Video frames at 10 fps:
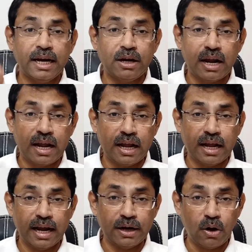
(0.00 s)
and
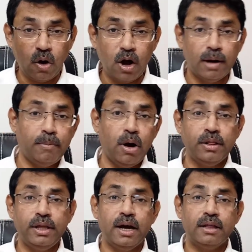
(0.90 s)
can call
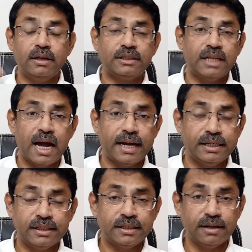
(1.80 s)
upon the other
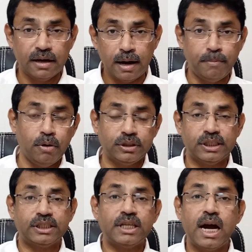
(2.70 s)
side, the
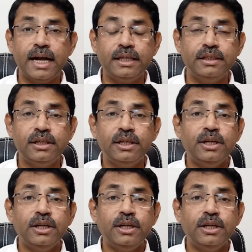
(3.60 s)
opposite side,